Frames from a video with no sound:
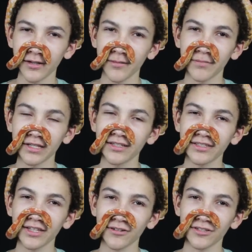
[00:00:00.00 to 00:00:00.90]
because
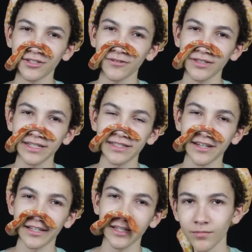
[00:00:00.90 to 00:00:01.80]
they are so easy to
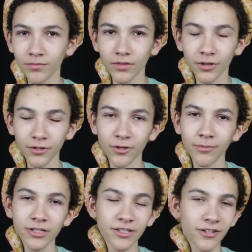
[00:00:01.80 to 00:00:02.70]
keep. Although
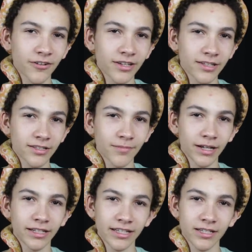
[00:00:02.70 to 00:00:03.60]
much younger kids might
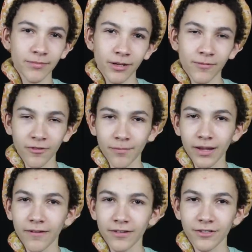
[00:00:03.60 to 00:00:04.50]
need some help from
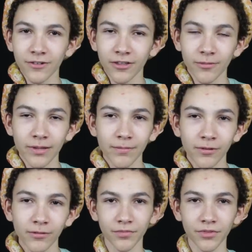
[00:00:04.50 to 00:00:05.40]
parents or other
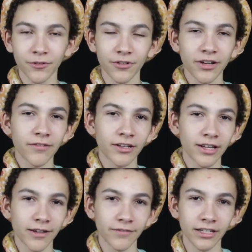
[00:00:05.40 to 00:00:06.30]
people, you're never going to
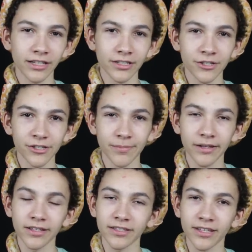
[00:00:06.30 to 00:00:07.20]
have any issues
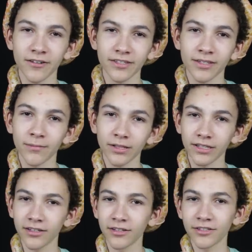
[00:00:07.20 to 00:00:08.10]
because they are simply
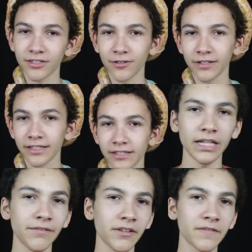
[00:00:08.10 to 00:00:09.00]
so easy.
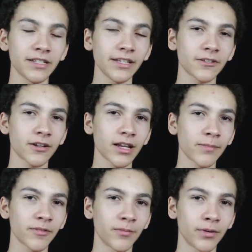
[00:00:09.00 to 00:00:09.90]
Even if snakes are
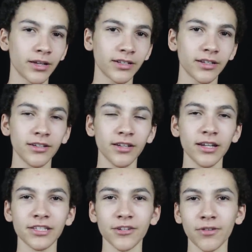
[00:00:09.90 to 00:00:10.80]
captive bred,
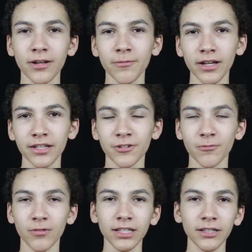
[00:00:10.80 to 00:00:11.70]
it's a great way to
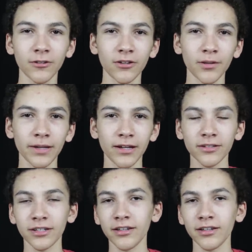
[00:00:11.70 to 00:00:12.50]
really learn about